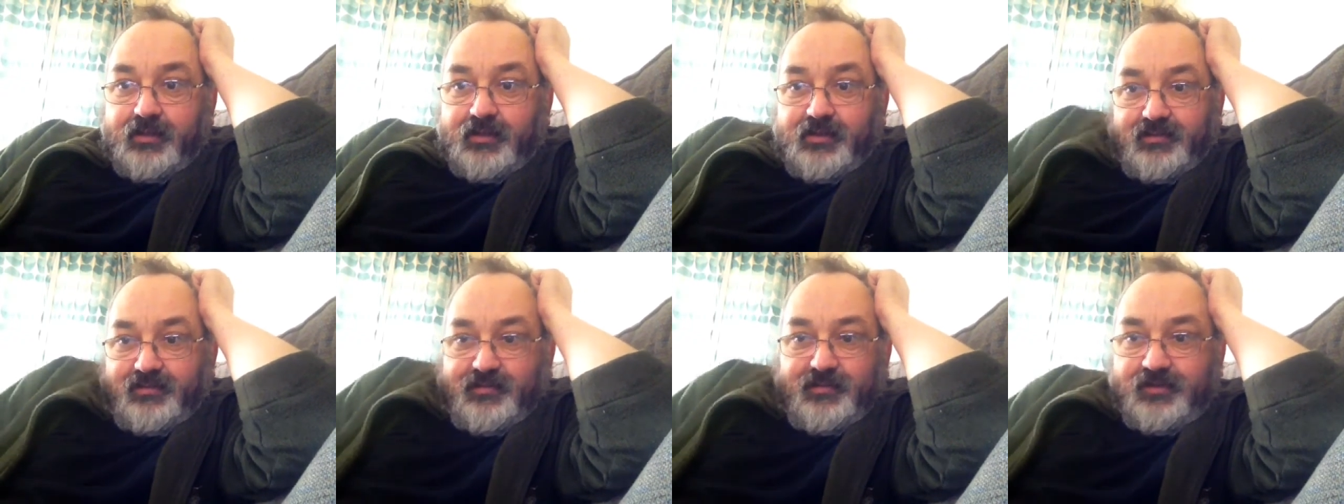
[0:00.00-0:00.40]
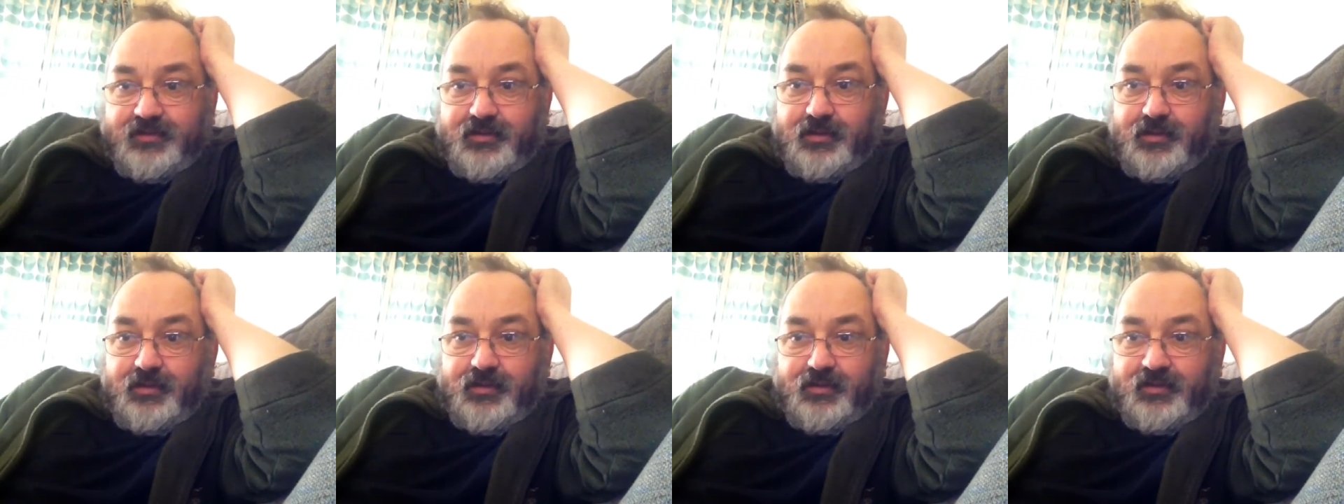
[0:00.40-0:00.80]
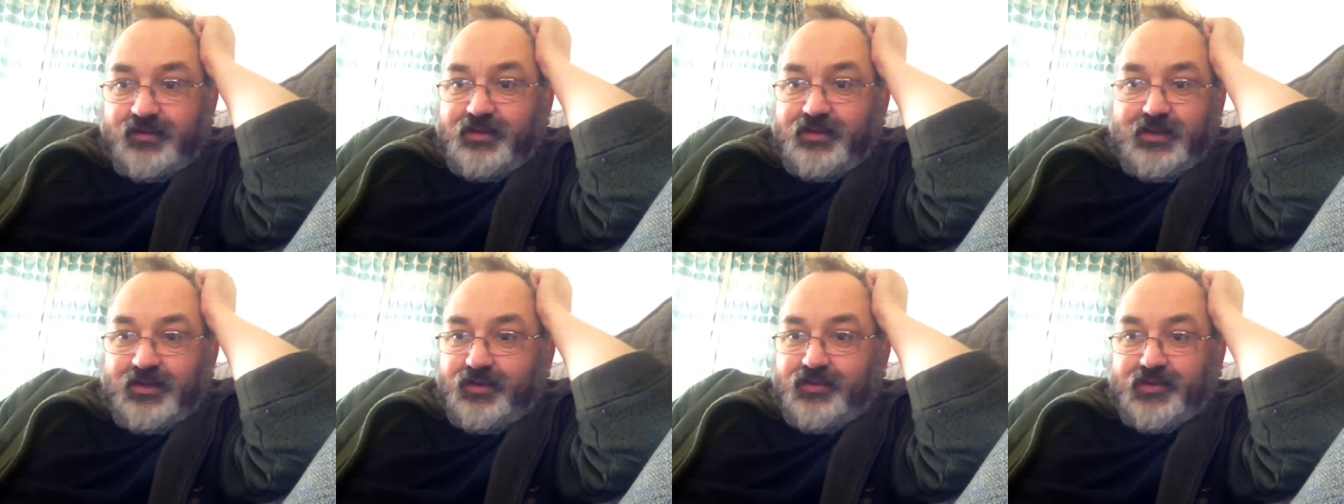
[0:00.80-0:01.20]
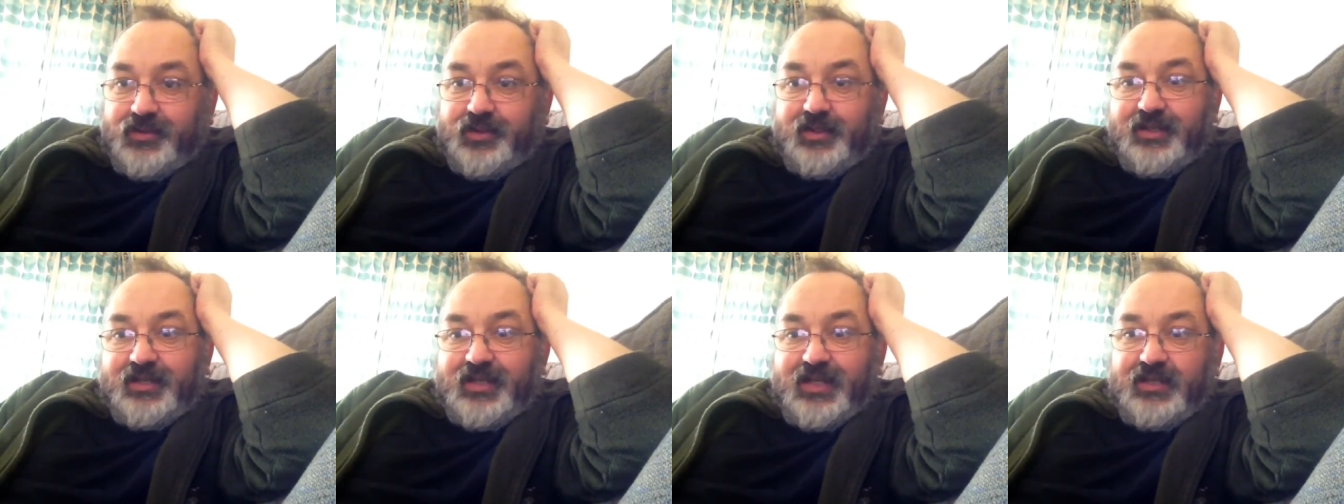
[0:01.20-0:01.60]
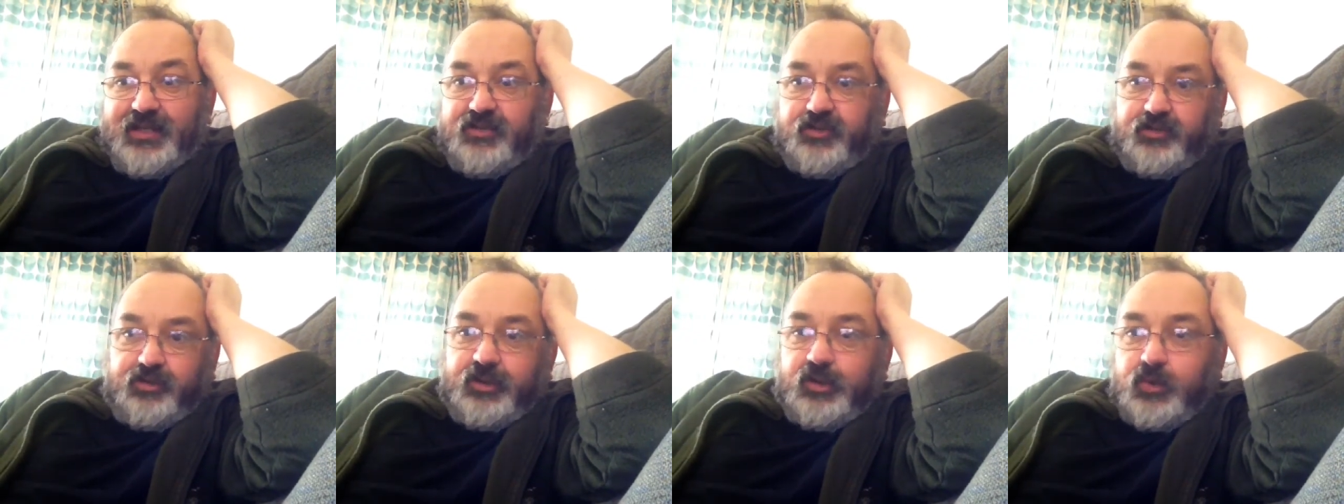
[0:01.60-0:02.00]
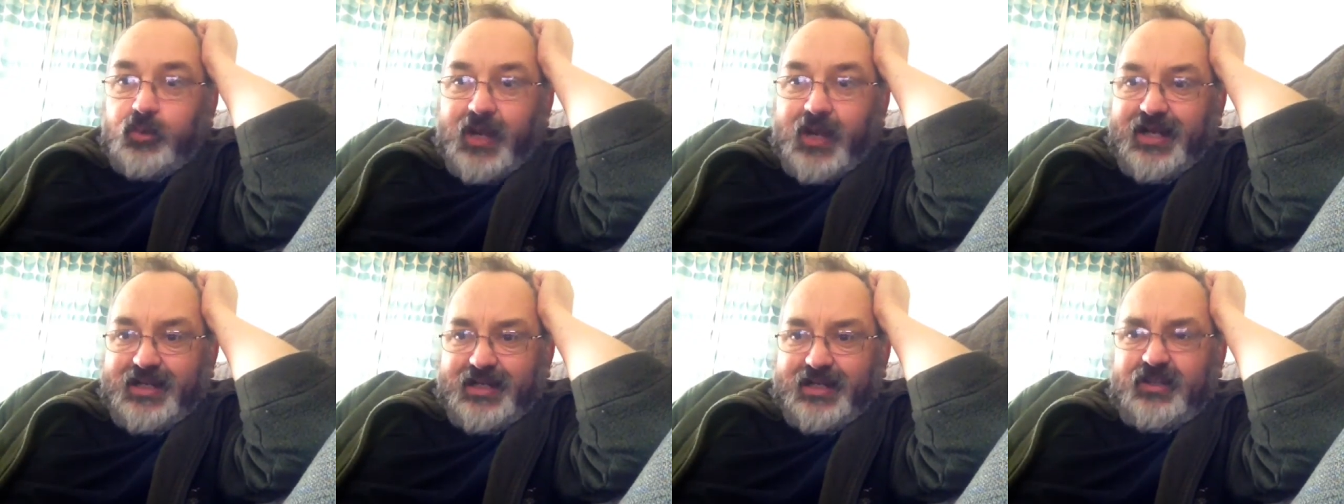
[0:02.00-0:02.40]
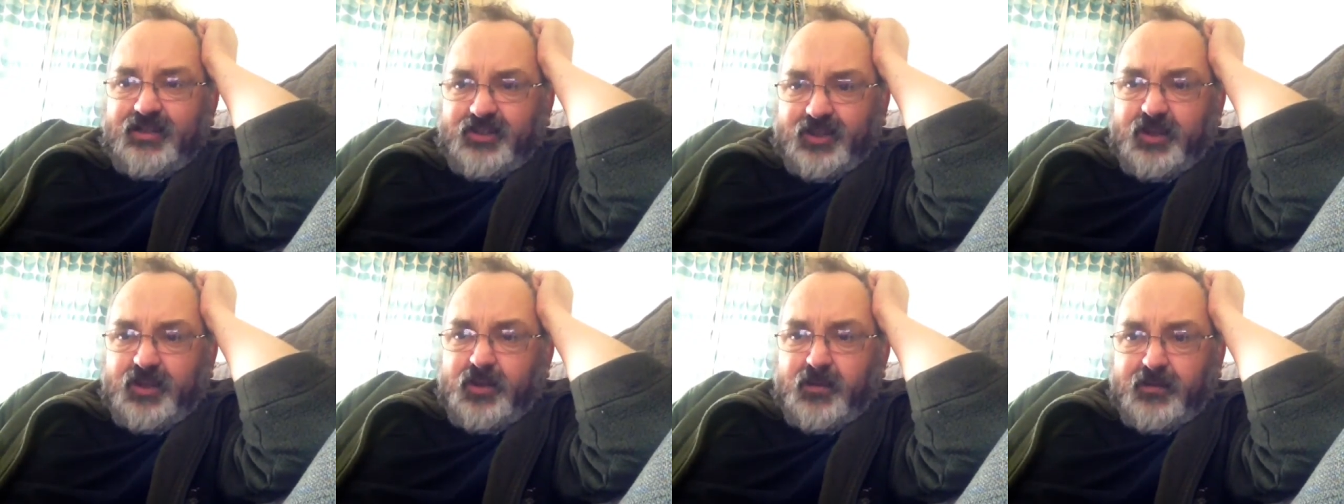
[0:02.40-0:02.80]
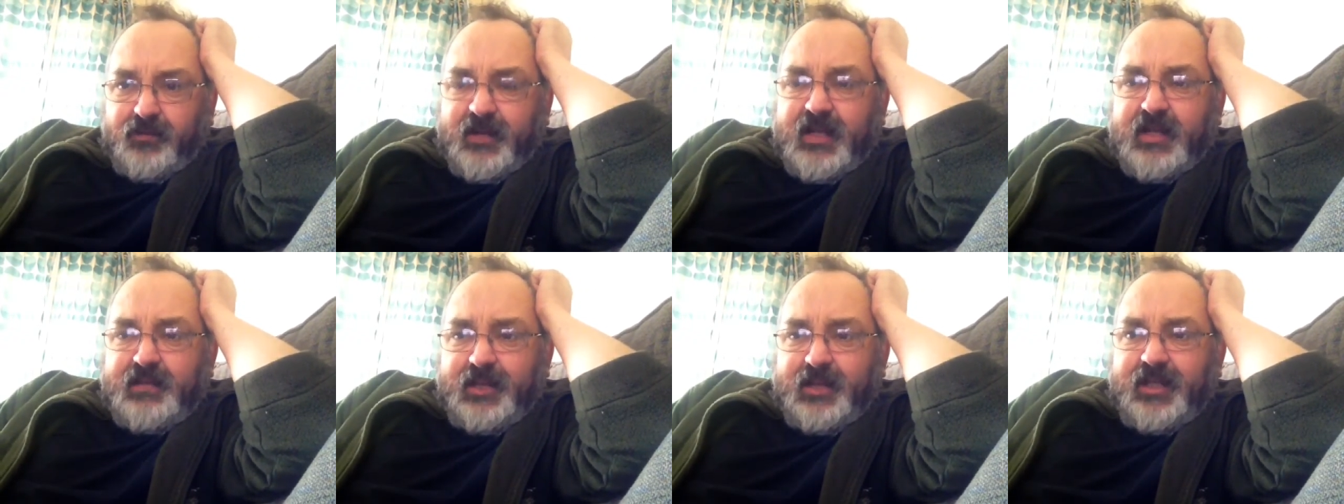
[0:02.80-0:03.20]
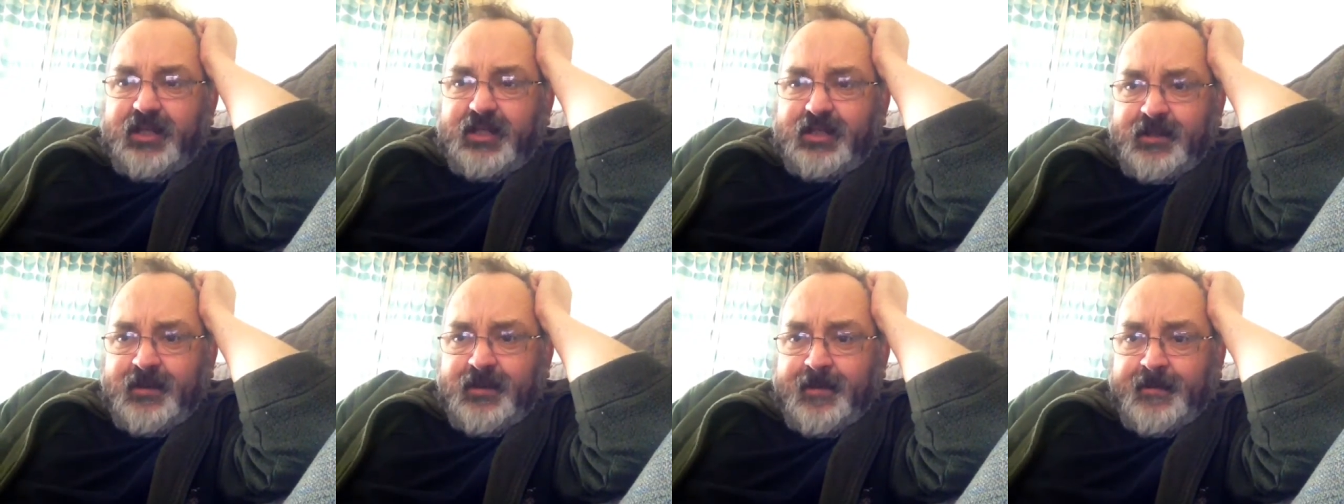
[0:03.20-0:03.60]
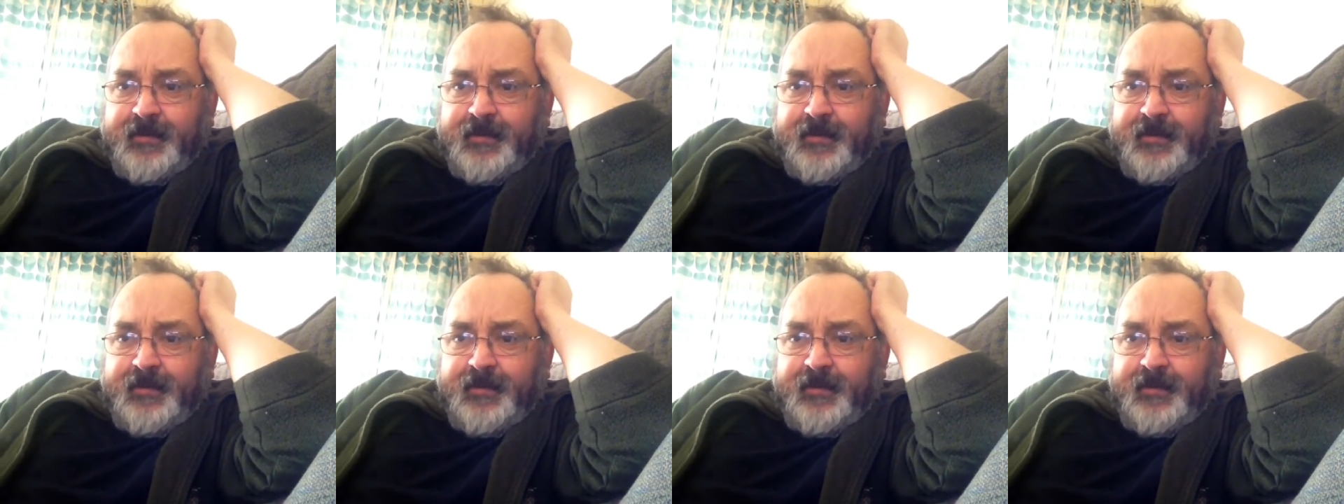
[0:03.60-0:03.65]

I've got nothing against you adding to your family,